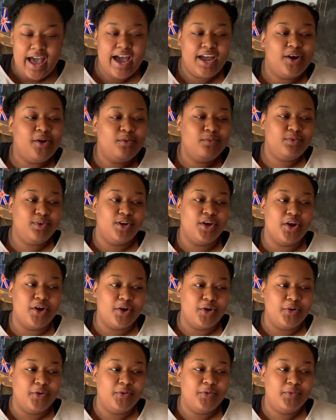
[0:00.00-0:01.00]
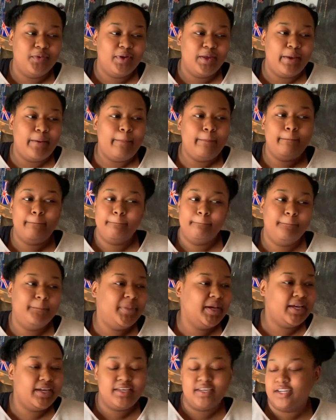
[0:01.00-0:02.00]
don't know.
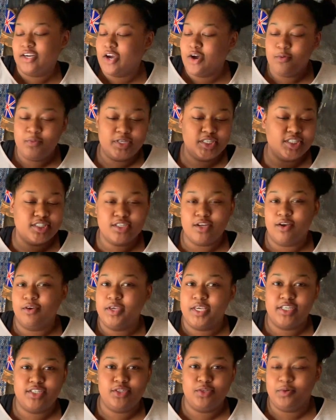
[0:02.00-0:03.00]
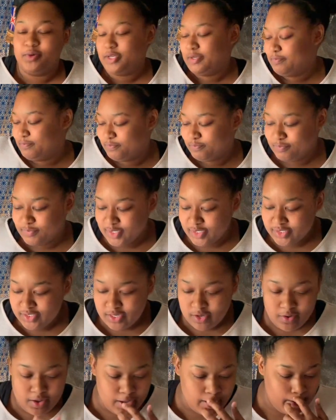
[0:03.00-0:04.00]
But, you know, we're just going to get to it.
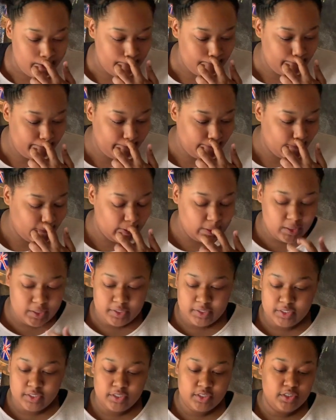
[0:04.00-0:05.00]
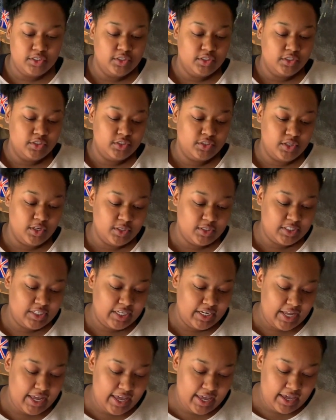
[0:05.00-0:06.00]
So
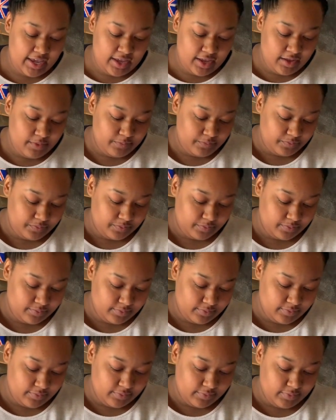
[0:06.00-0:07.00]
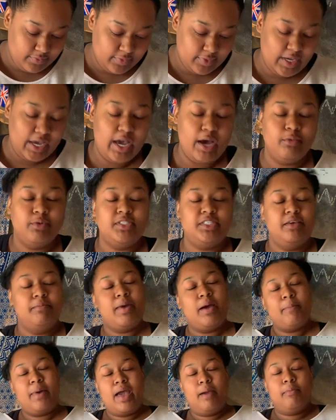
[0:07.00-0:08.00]
today I was in
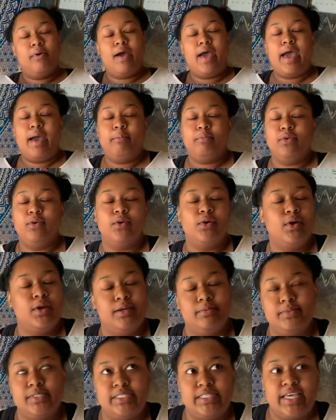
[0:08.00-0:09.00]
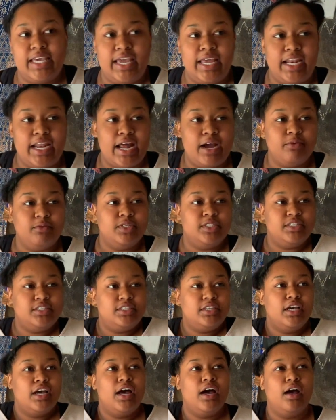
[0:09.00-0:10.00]
my Bible app, you know what I'm saying? And I was,
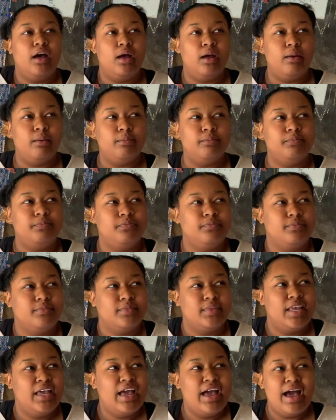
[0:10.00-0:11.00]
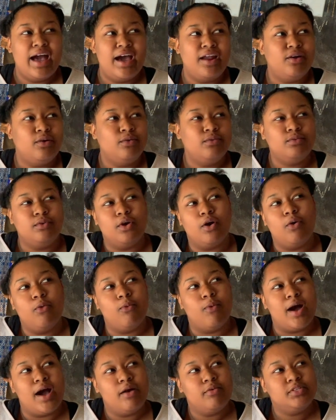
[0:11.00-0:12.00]
I don't know
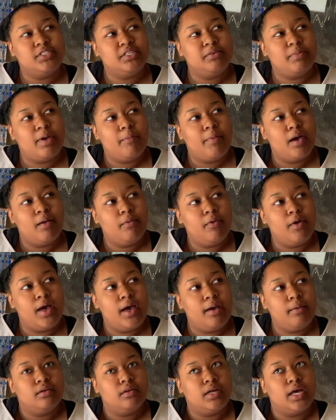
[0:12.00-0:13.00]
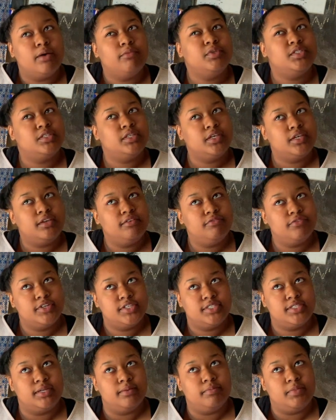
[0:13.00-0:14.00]
why I was in my Bible app. I was looking for
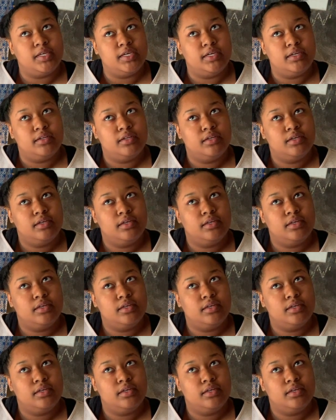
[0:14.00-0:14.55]
something,